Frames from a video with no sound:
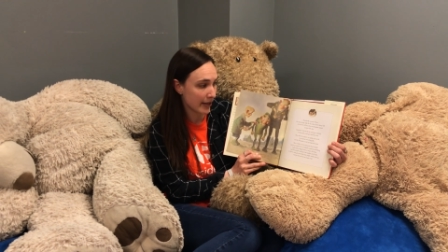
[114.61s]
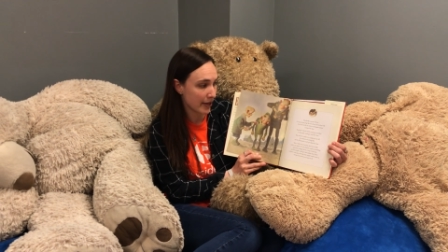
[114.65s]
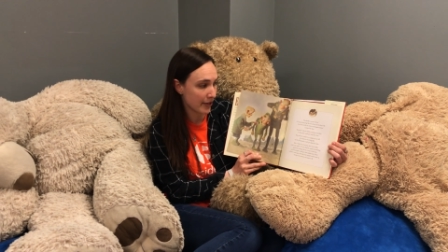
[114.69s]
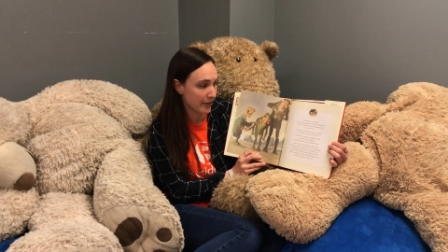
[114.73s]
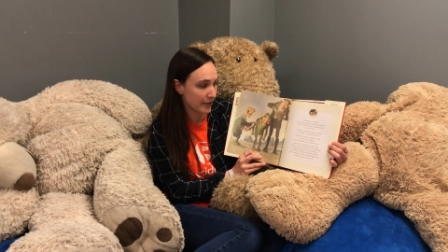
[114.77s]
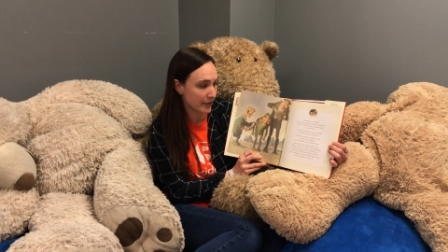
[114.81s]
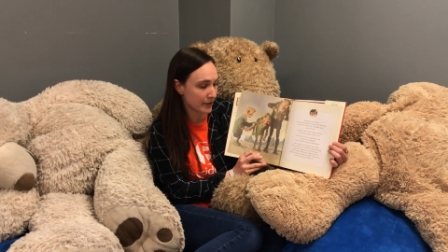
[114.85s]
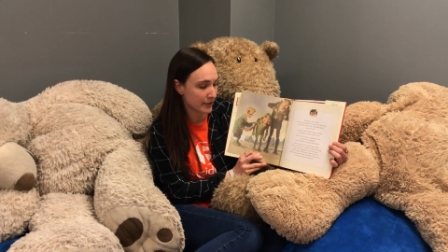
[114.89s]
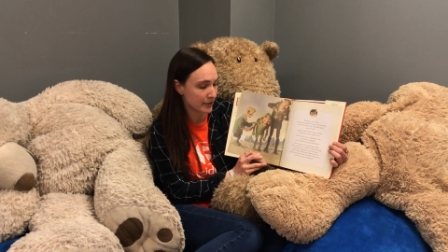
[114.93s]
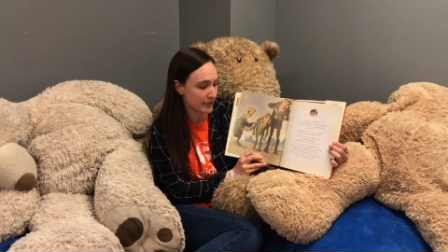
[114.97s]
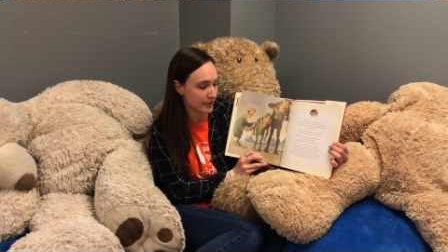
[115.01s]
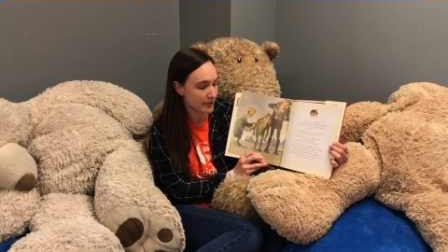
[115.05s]

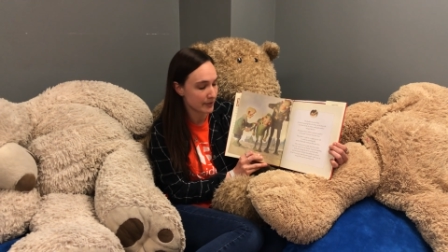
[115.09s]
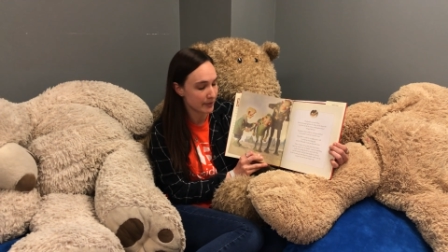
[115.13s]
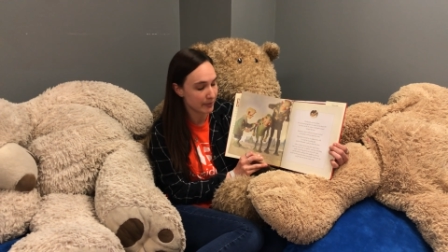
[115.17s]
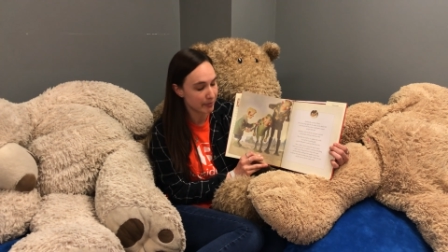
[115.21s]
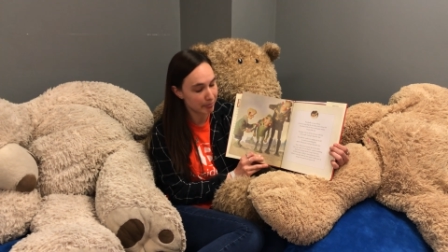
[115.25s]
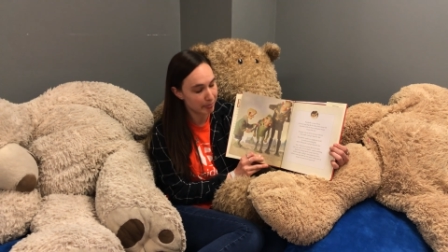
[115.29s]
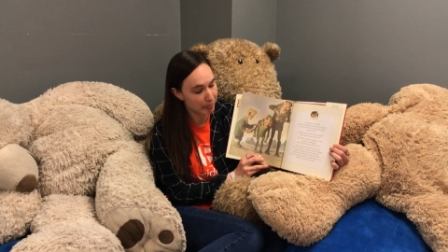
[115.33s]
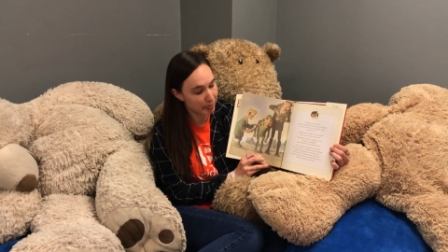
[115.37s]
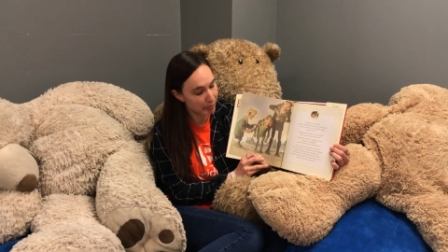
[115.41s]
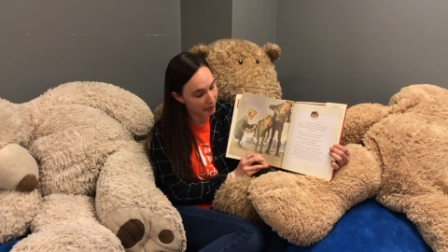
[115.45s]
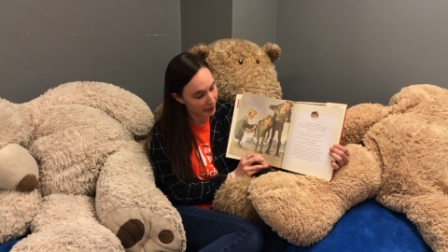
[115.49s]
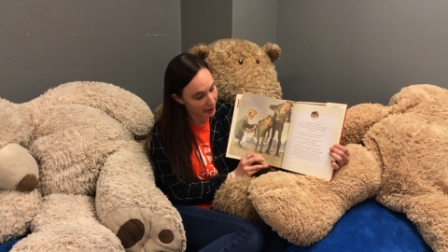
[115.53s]
others,
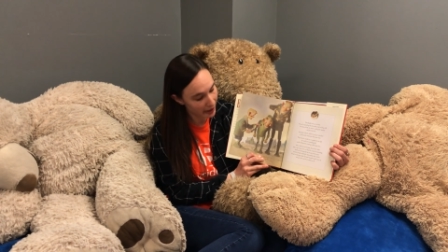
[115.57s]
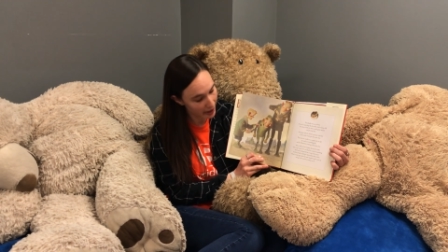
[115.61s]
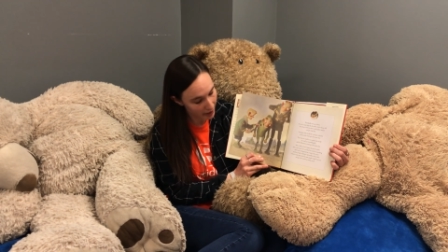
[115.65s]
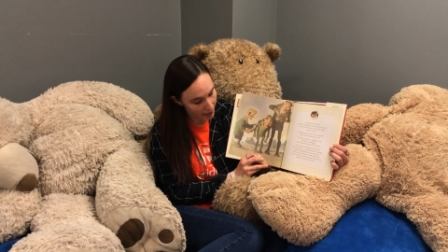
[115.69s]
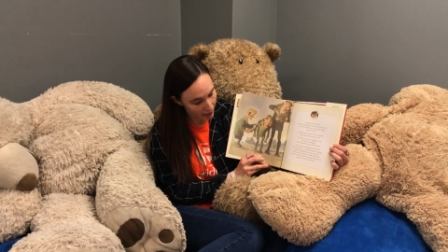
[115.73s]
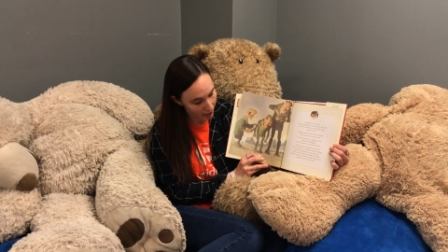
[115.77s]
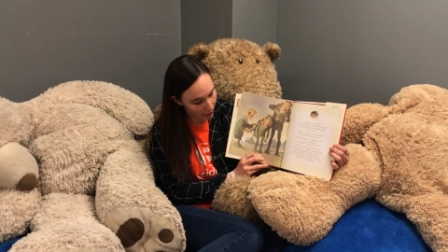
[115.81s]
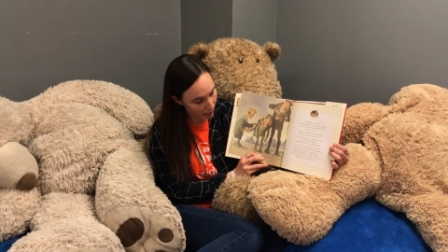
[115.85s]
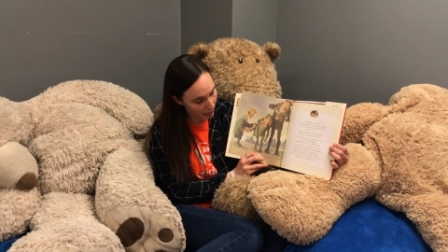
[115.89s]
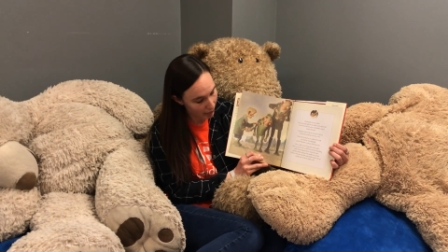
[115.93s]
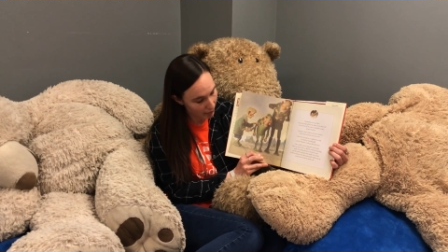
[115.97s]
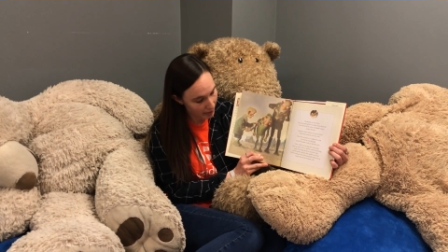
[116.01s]
but
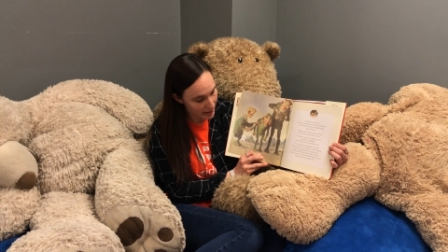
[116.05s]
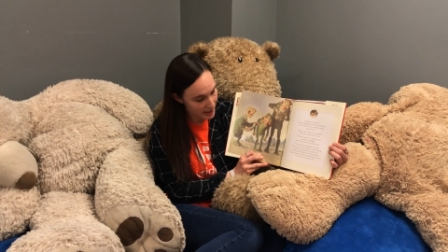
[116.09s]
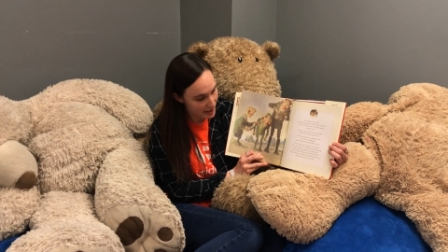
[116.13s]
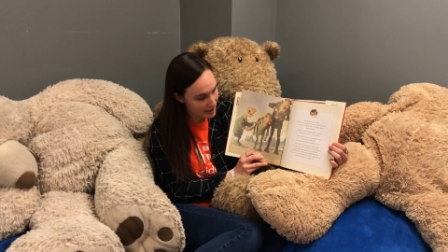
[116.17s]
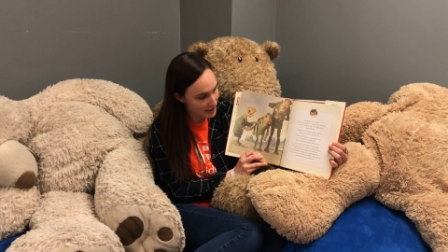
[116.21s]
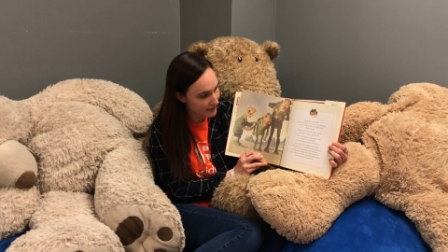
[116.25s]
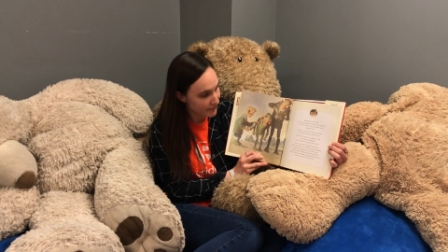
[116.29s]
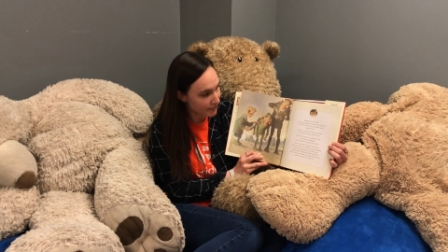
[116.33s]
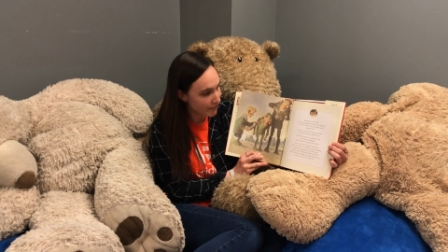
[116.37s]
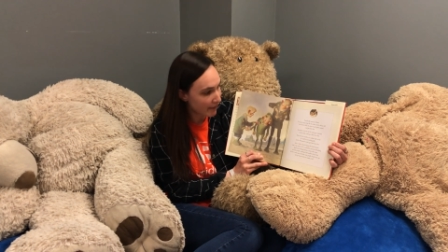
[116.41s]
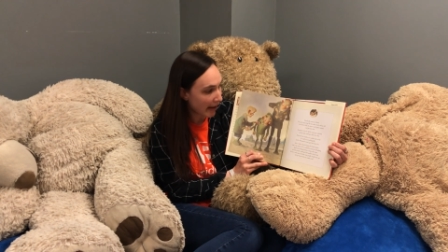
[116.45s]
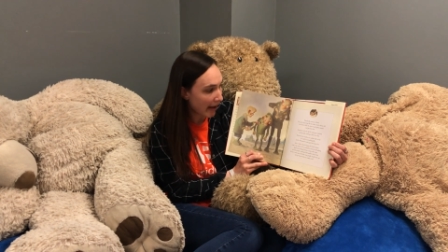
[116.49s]
he
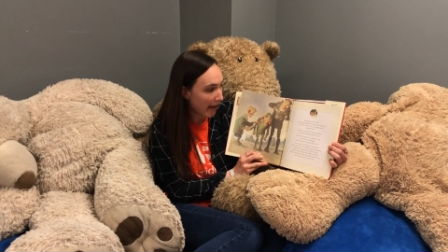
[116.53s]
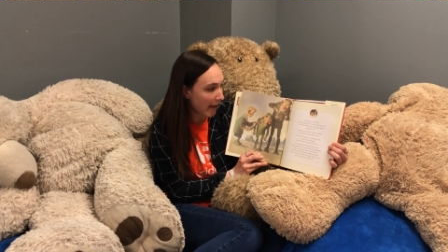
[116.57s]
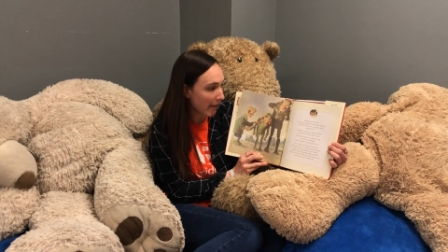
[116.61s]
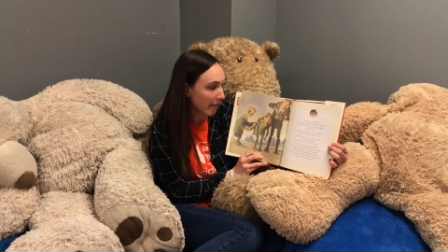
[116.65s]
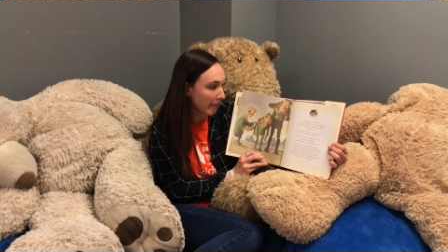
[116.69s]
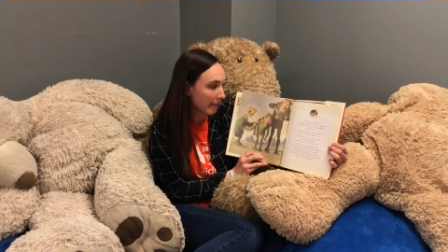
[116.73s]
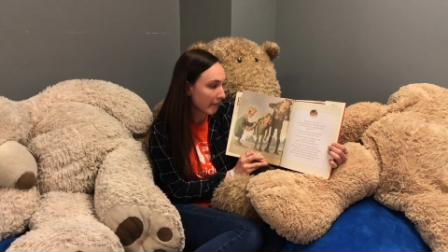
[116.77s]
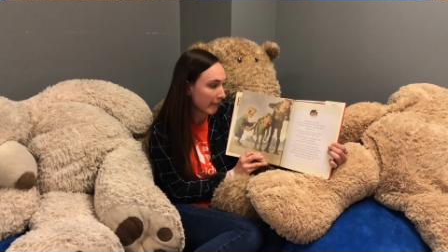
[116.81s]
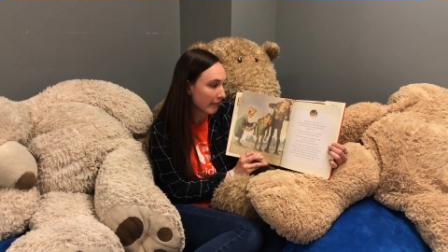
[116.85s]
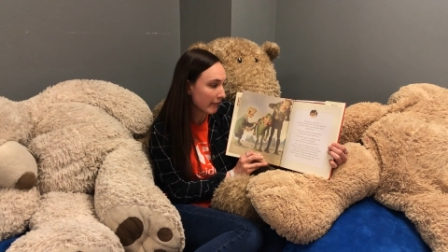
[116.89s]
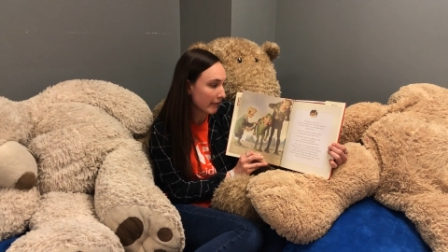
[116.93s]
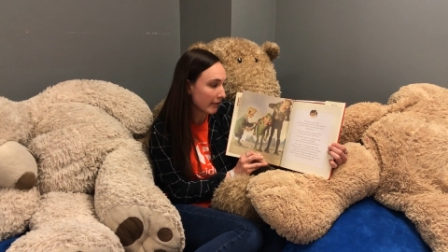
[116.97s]
always fell.